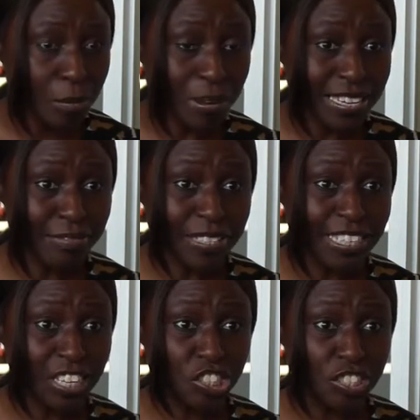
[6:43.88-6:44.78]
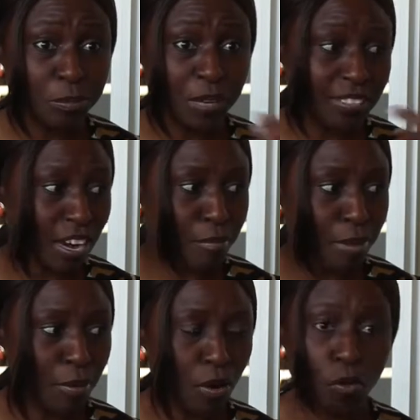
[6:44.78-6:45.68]
But even dangerous, because I
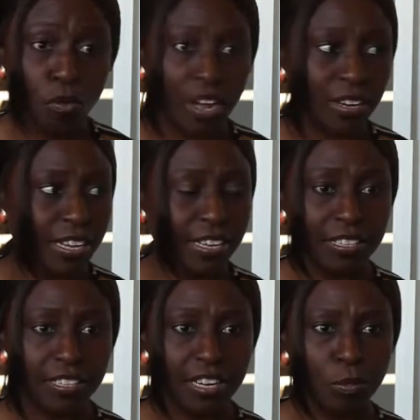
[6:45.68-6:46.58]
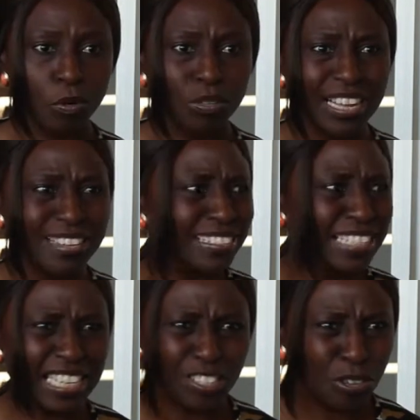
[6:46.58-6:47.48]
remember a lady in the neighborhood was like, these
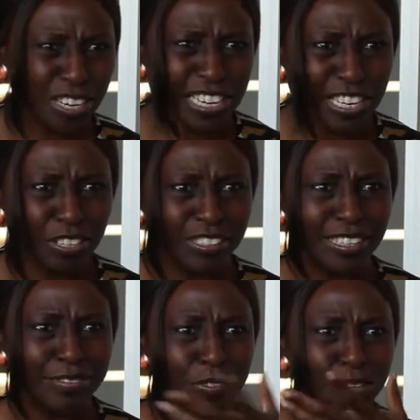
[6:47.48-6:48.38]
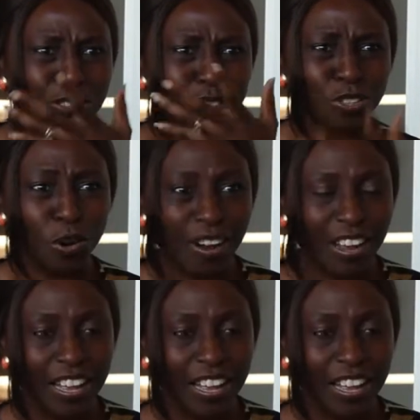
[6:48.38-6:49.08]
kids, you're going to kill yourselves, you're going to choke.